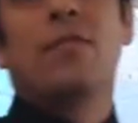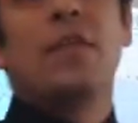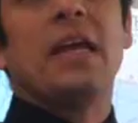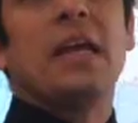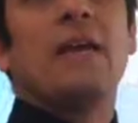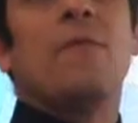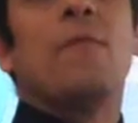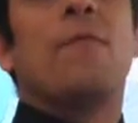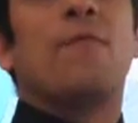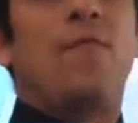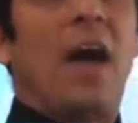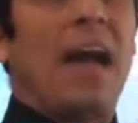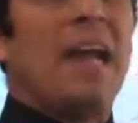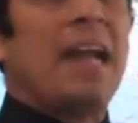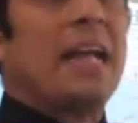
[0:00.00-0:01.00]
the
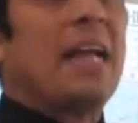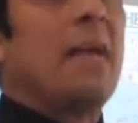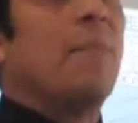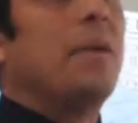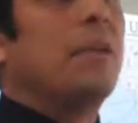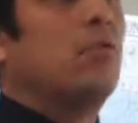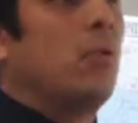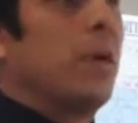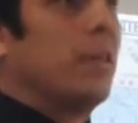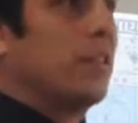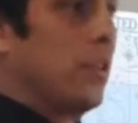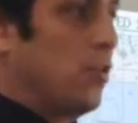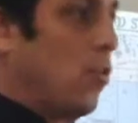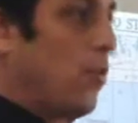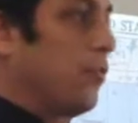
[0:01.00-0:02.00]
fighting in between
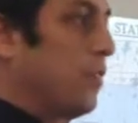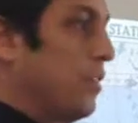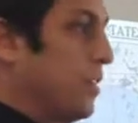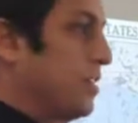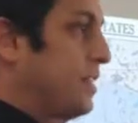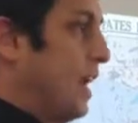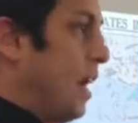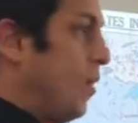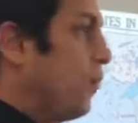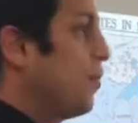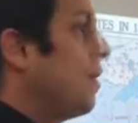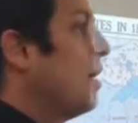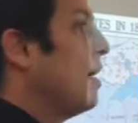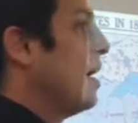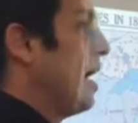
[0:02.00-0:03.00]
the North and the South
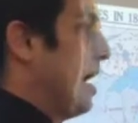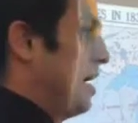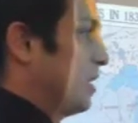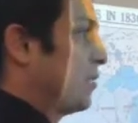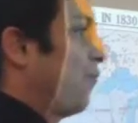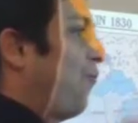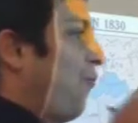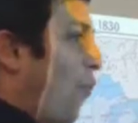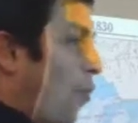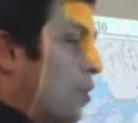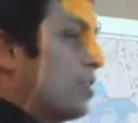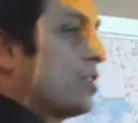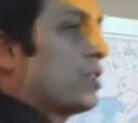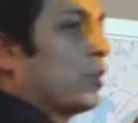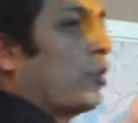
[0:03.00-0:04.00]
has
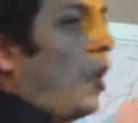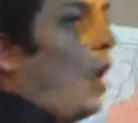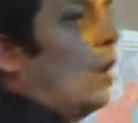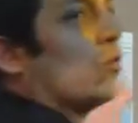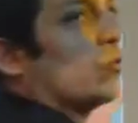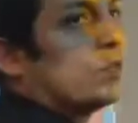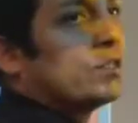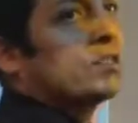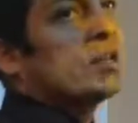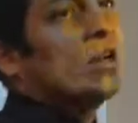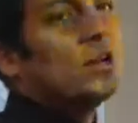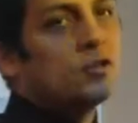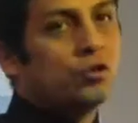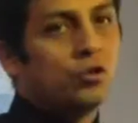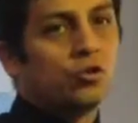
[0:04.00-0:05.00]
forced Congress
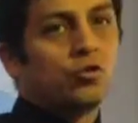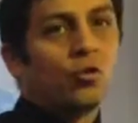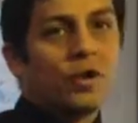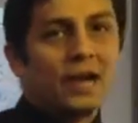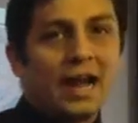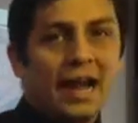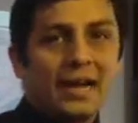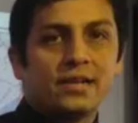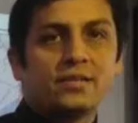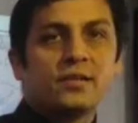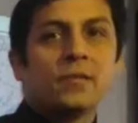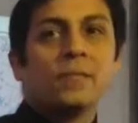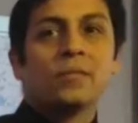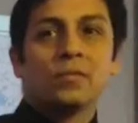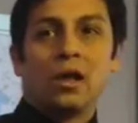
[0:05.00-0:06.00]
to create
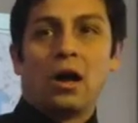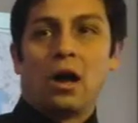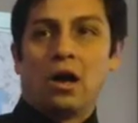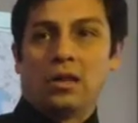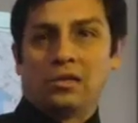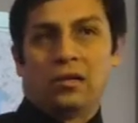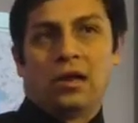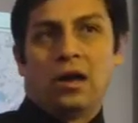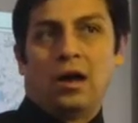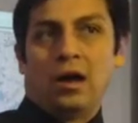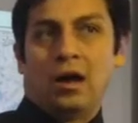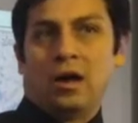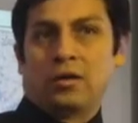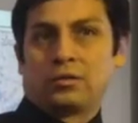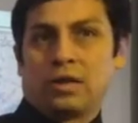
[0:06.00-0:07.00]

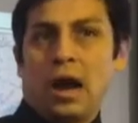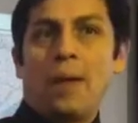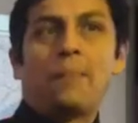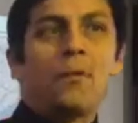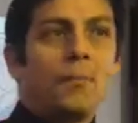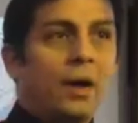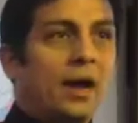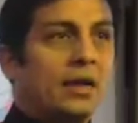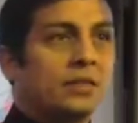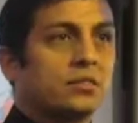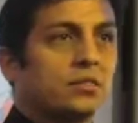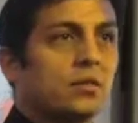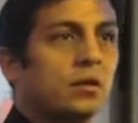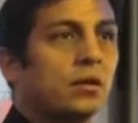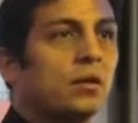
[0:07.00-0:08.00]
a
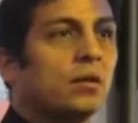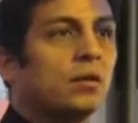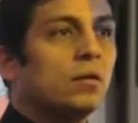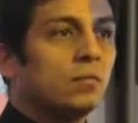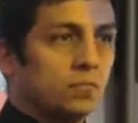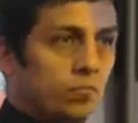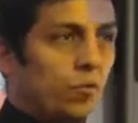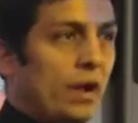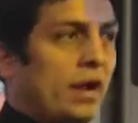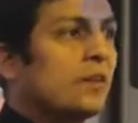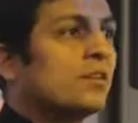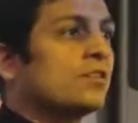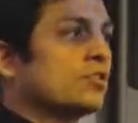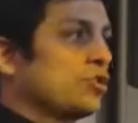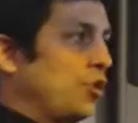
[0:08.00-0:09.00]
compromise, right?
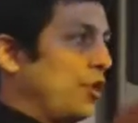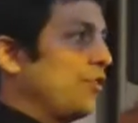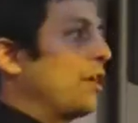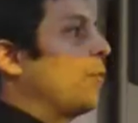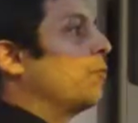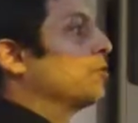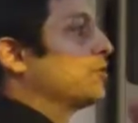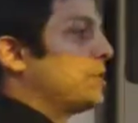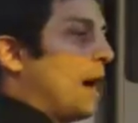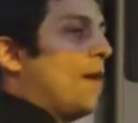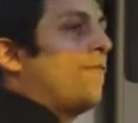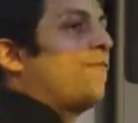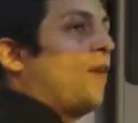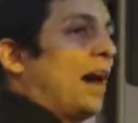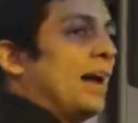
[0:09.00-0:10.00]
So that they will
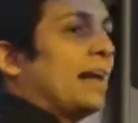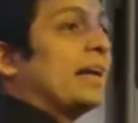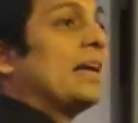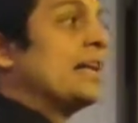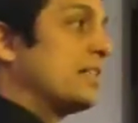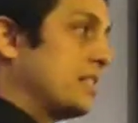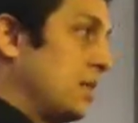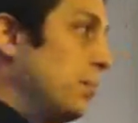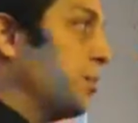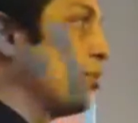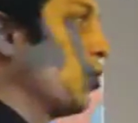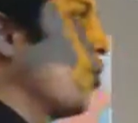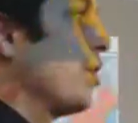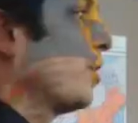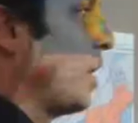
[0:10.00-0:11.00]
stop fighting. It's the
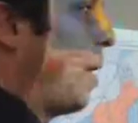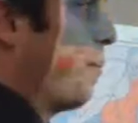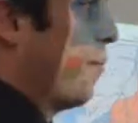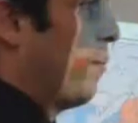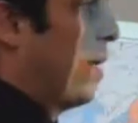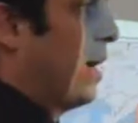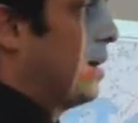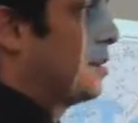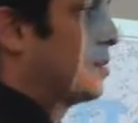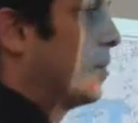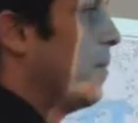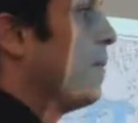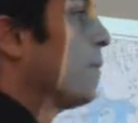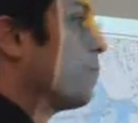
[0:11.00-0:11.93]
Missouri Compromise.